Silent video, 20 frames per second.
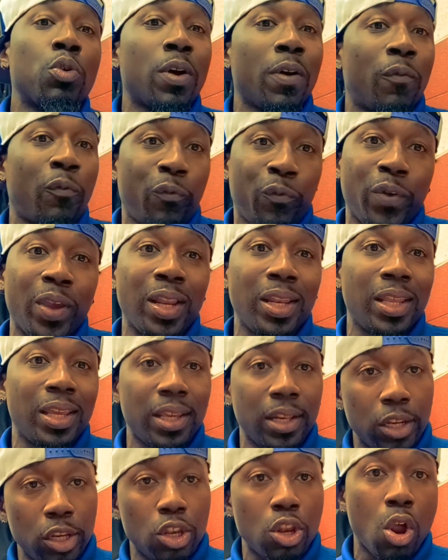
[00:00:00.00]
could feel
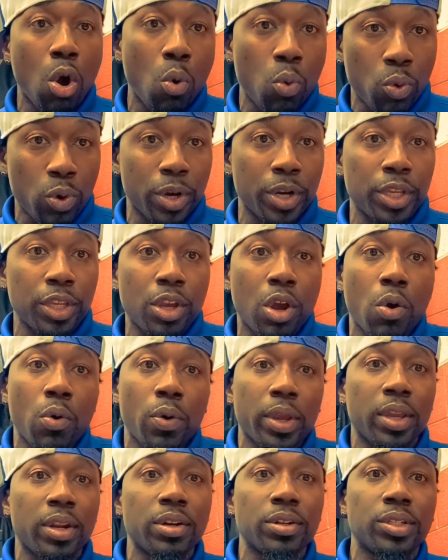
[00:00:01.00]
it lowering your
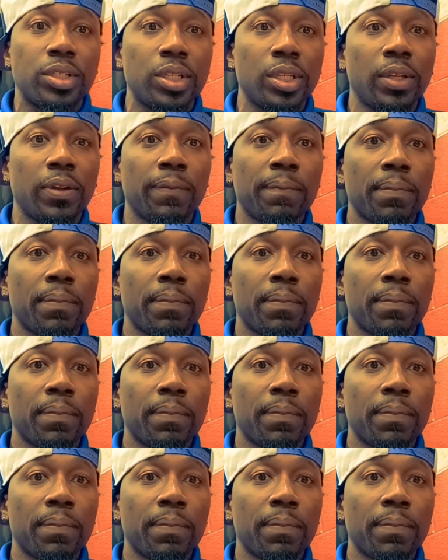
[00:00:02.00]
energy.